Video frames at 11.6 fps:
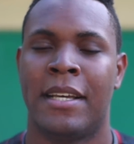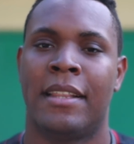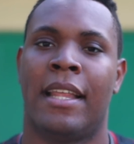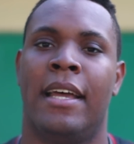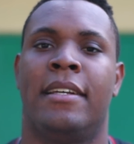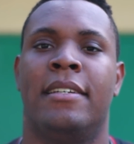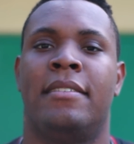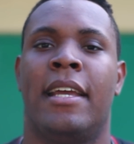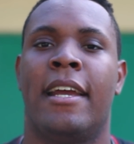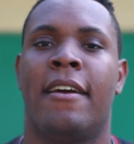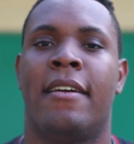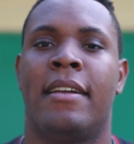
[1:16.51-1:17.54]
Like, because
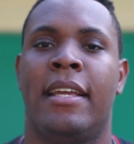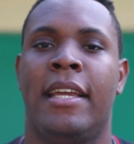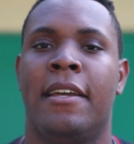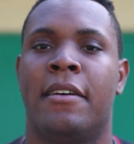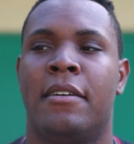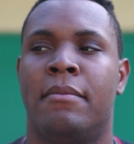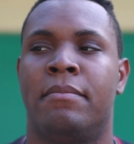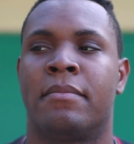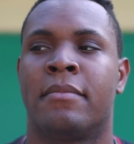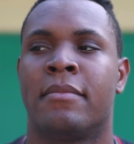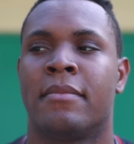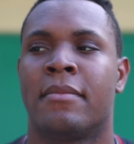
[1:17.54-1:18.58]
Aaron, he
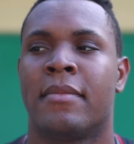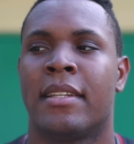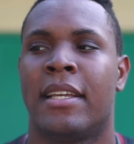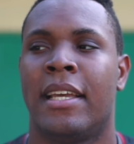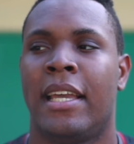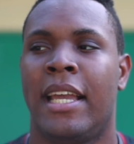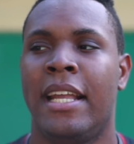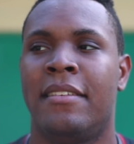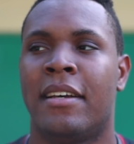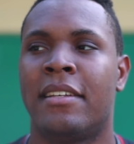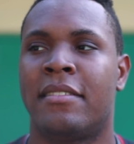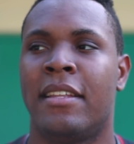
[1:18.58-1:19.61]

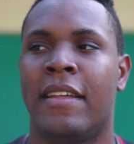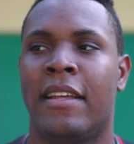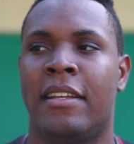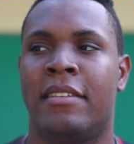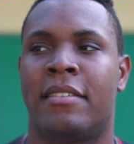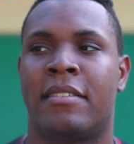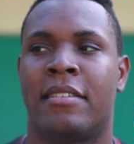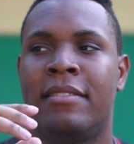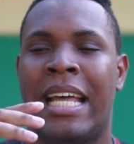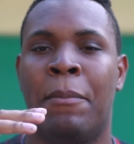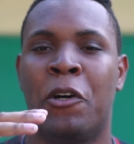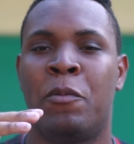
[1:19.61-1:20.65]
does things
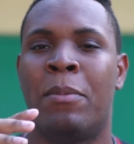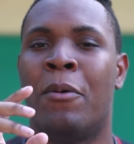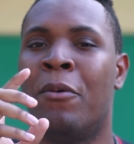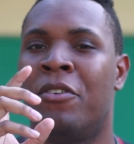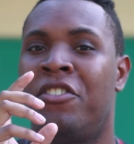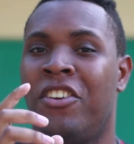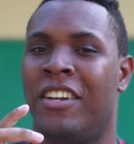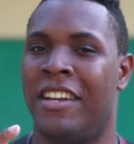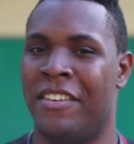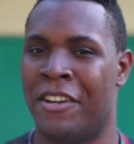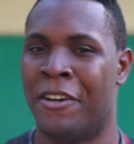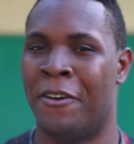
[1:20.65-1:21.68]
that most people
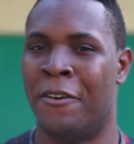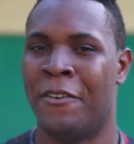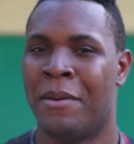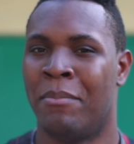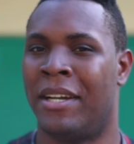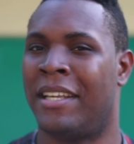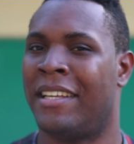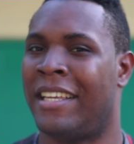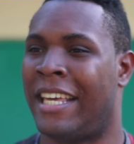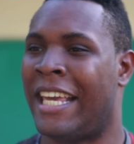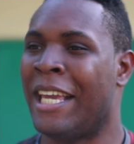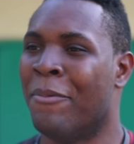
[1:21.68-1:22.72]
shouldn't do, but
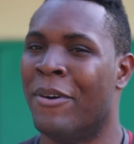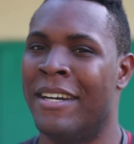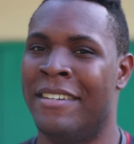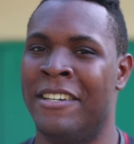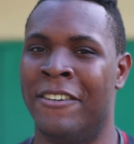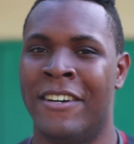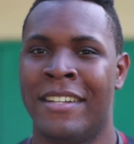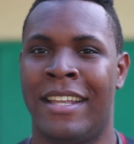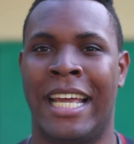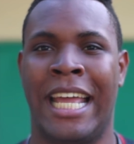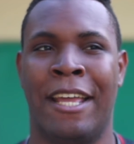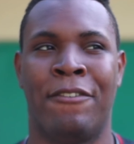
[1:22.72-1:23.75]
he would do.
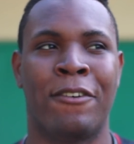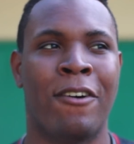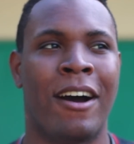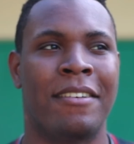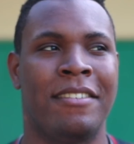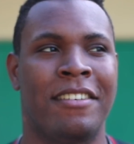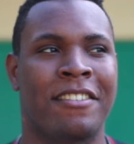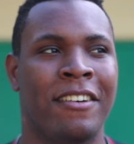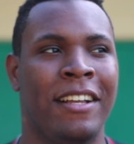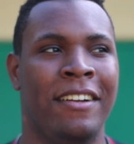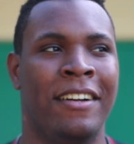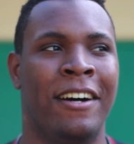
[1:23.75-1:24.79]
Like, if you're crossing the
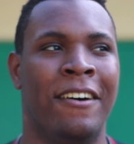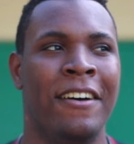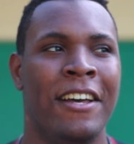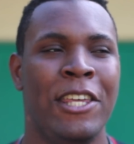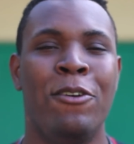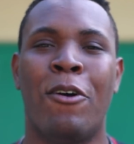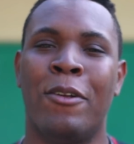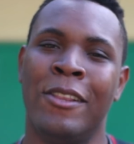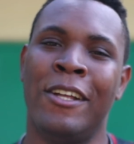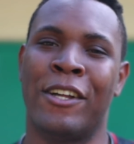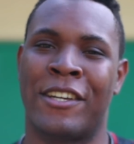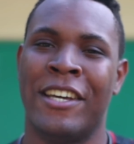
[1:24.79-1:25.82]
street, you know, you're going to
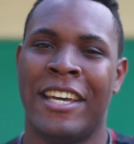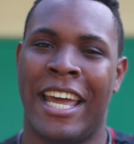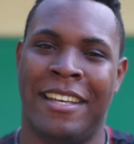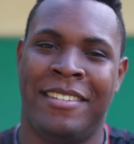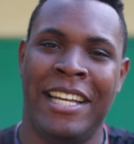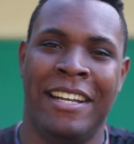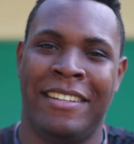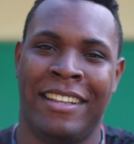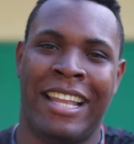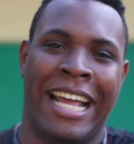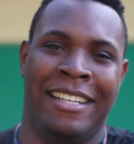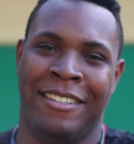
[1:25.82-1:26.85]
look and see the
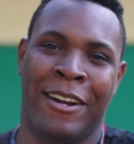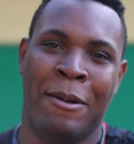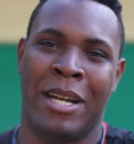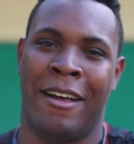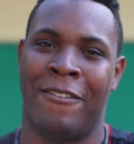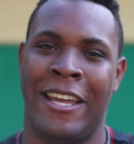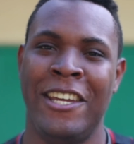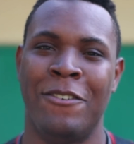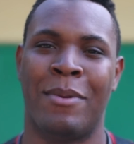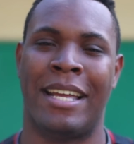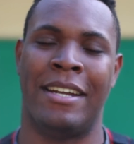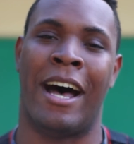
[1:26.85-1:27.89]
light green, whatever. He
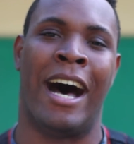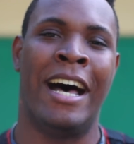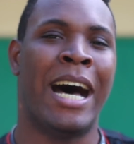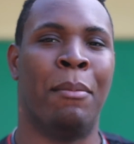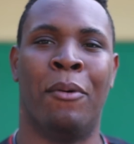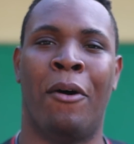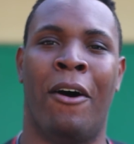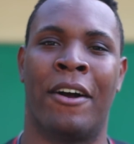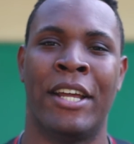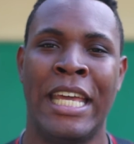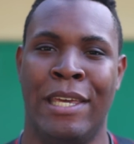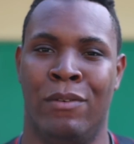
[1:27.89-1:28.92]
even like, nah, I'm going to
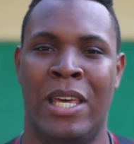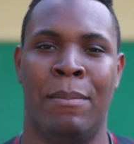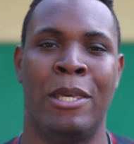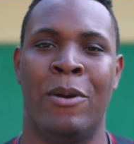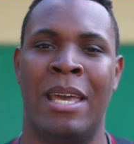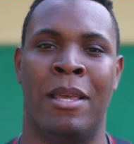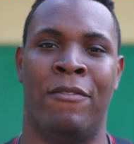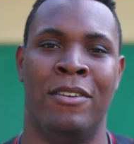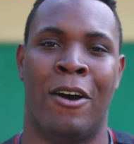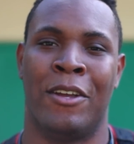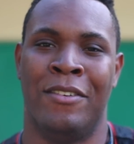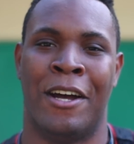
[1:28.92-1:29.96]
walk. If you hit me, you hit me. If you
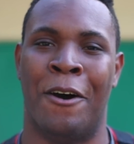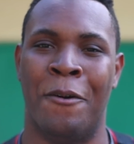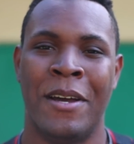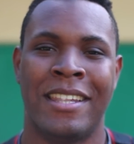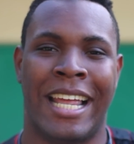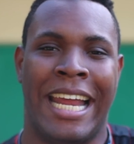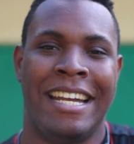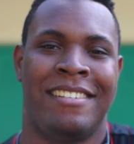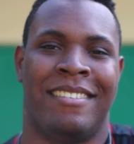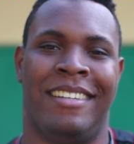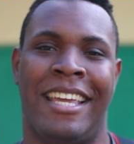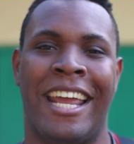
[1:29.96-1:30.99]
don't, you don't. Like, he just
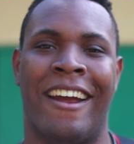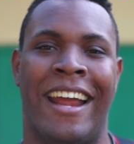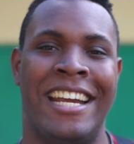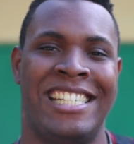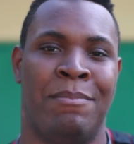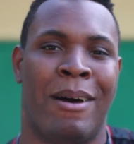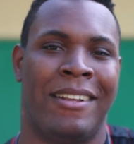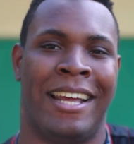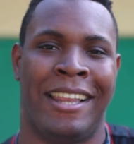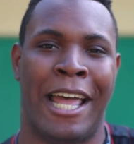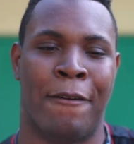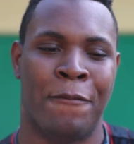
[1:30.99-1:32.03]
doesn't care. He's just about that
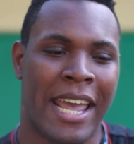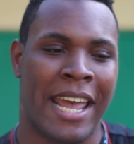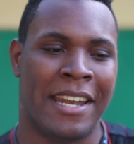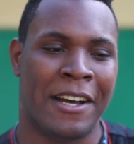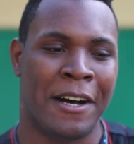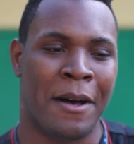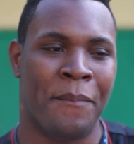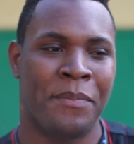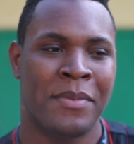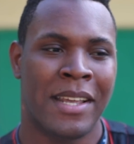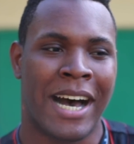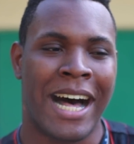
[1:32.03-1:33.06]
life. And I
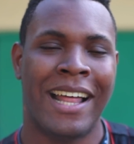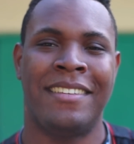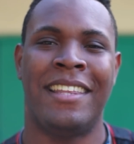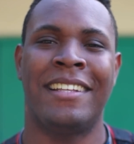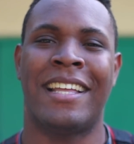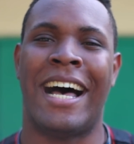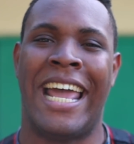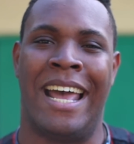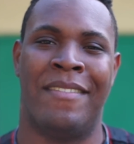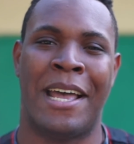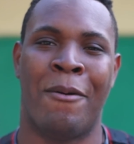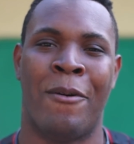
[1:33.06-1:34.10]
like to think that I
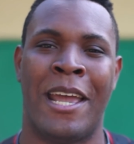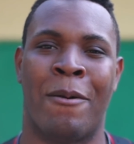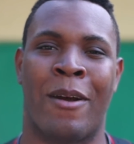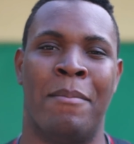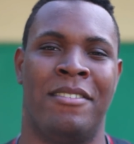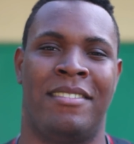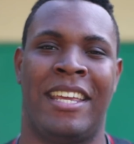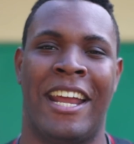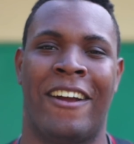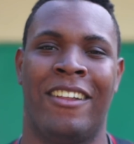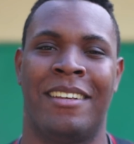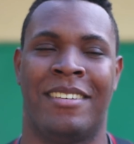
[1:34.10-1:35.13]
am that way, where I'm just
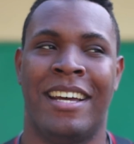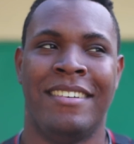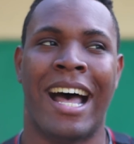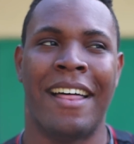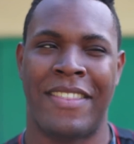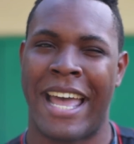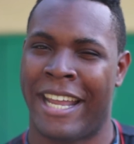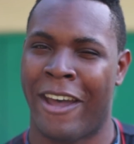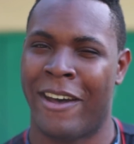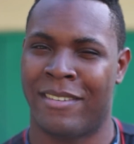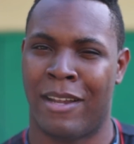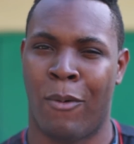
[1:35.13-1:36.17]
careless. Not that
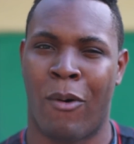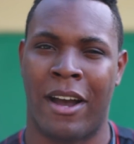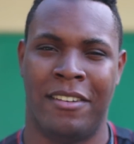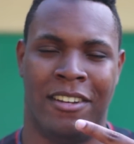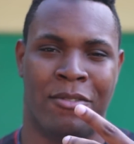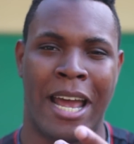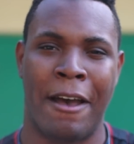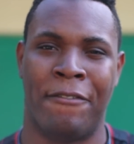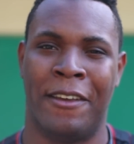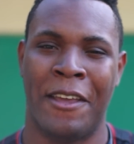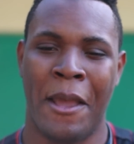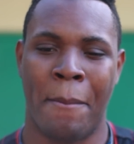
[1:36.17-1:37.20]
careless going to walk into
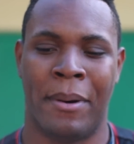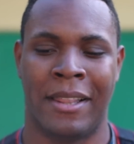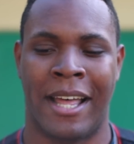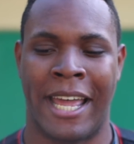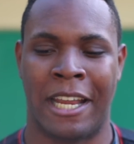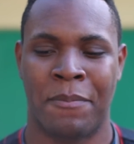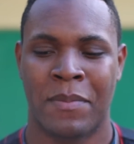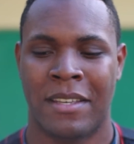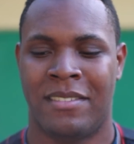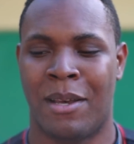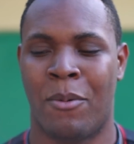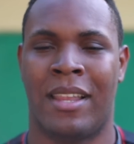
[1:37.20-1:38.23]
traffic, but, like,
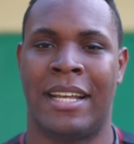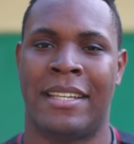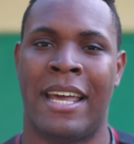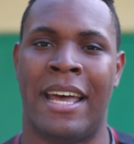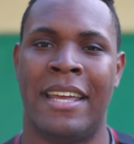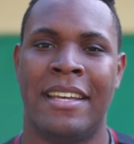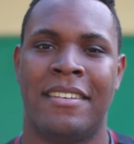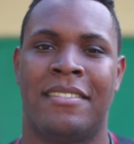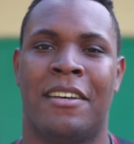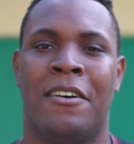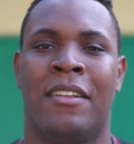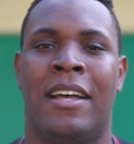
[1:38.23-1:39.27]
someone like that.
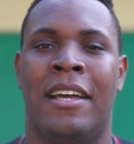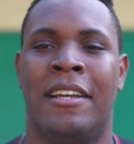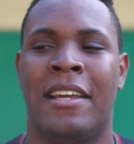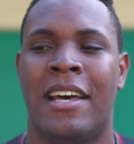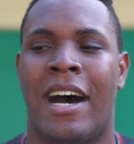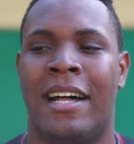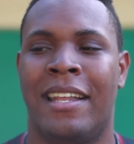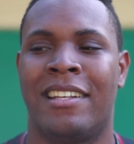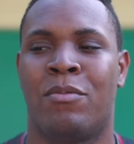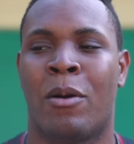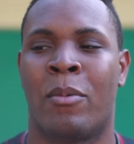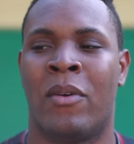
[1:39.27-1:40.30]
So, like, I think
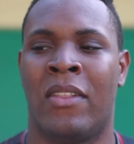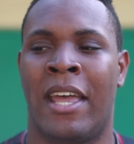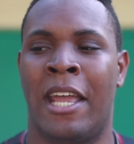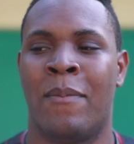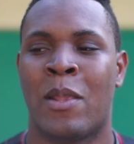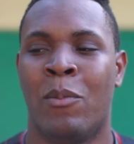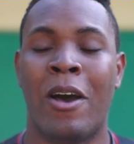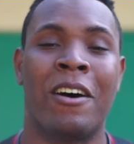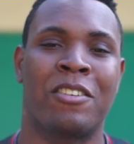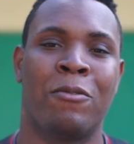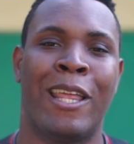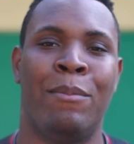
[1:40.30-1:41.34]
that's where we relate. We
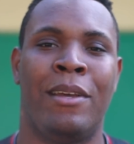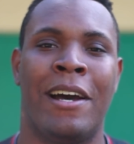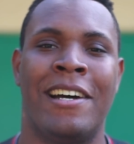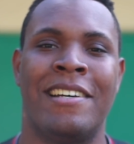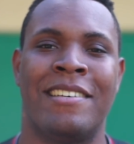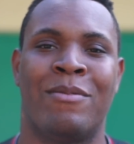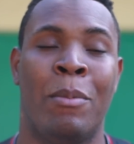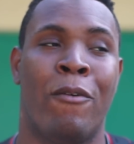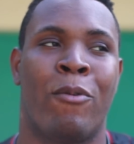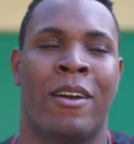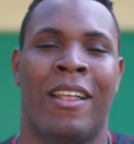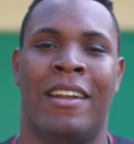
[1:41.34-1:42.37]
also relate because we
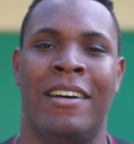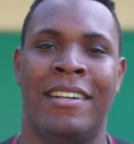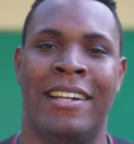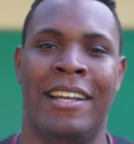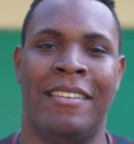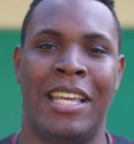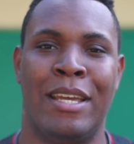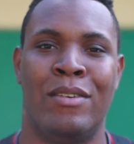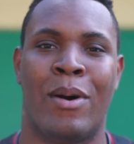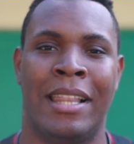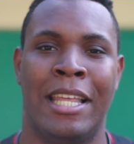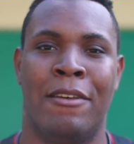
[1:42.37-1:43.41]
both wear a lot of hoodies, even
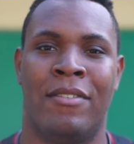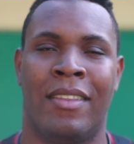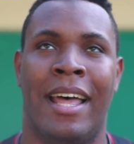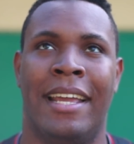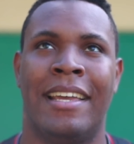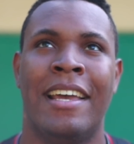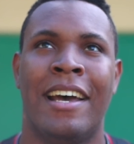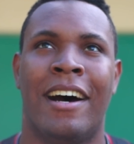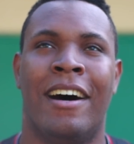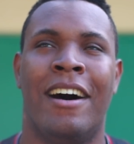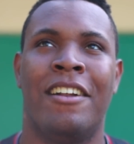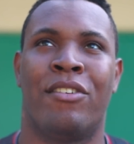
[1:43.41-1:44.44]
though I live in, like,
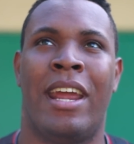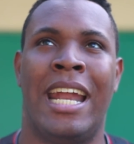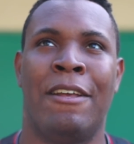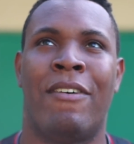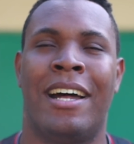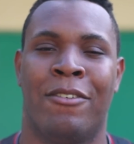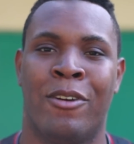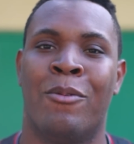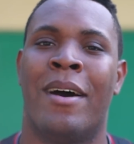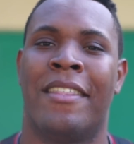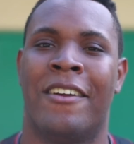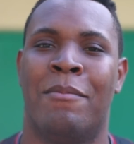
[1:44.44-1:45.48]
185-degree
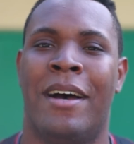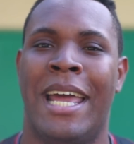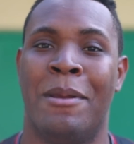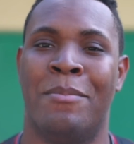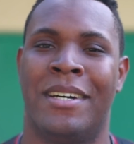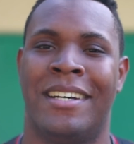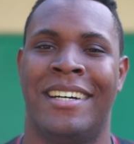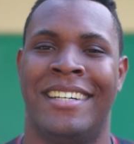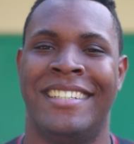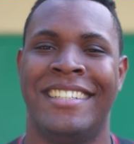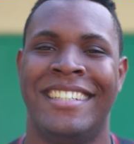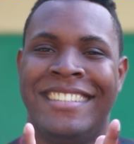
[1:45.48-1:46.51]
weather in Miami.
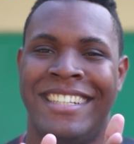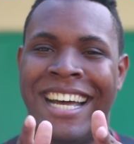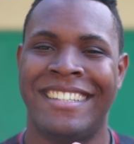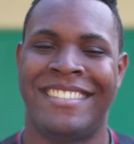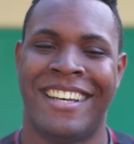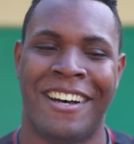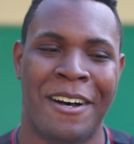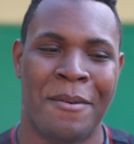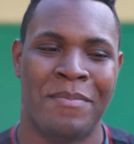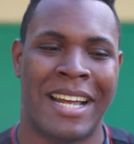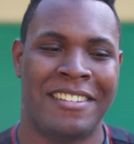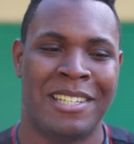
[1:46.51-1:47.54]
But, That's
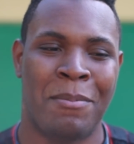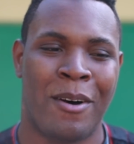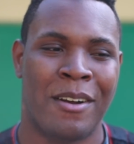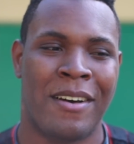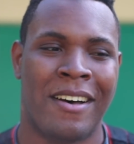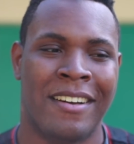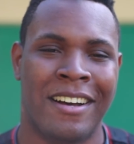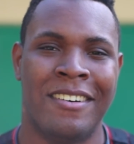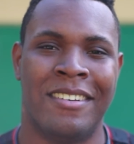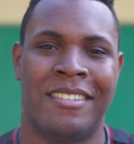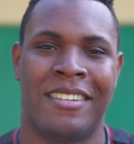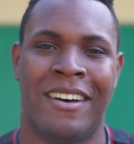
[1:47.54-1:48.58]
just part of how it
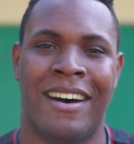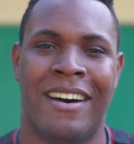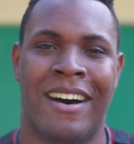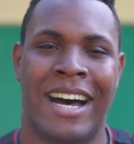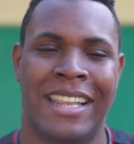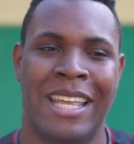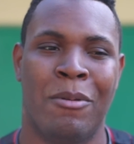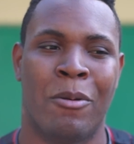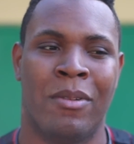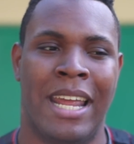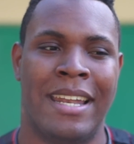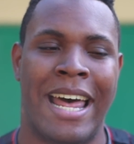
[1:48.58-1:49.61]
goes. So I think we
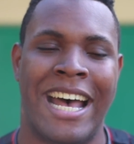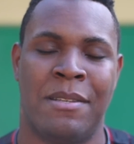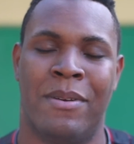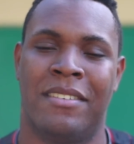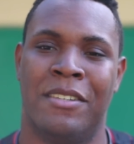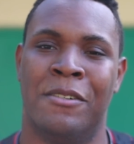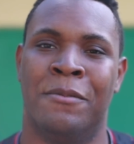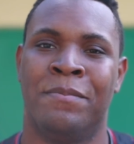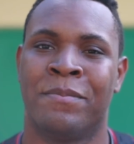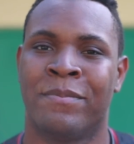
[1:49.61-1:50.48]
relate in that aspect too.